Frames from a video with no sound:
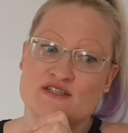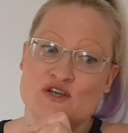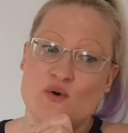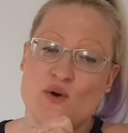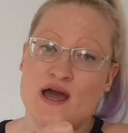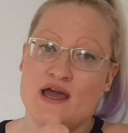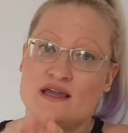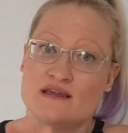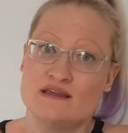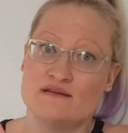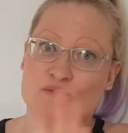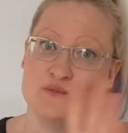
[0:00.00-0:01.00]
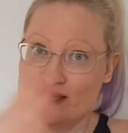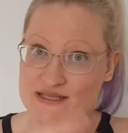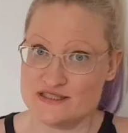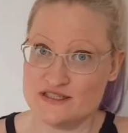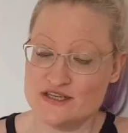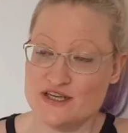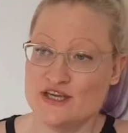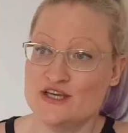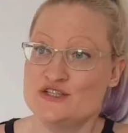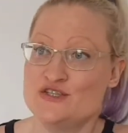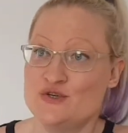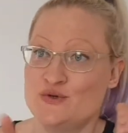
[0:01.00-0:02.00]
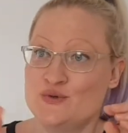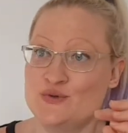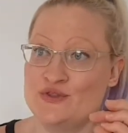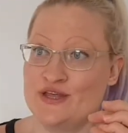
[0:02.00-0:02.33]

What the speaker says: So I went to